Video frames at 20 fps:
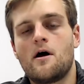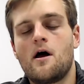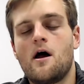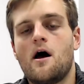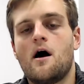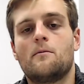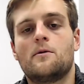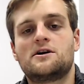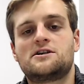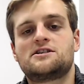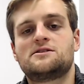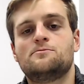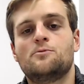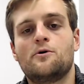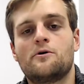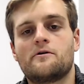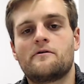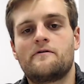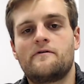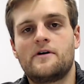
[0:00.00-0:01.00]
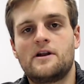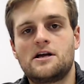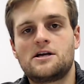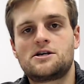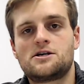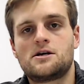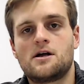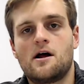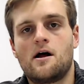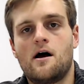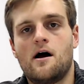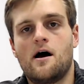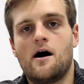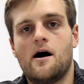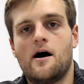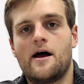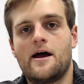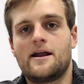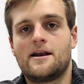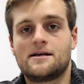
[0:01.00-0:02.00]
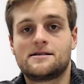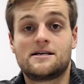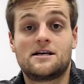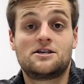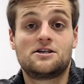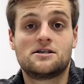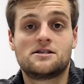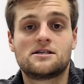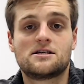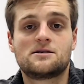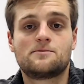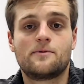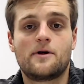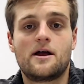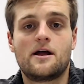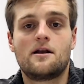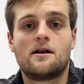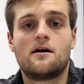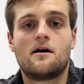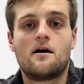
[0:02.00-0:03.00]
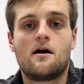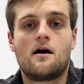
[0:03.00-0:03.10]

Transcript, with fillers: a much smoother finish, uh, and as I just explained,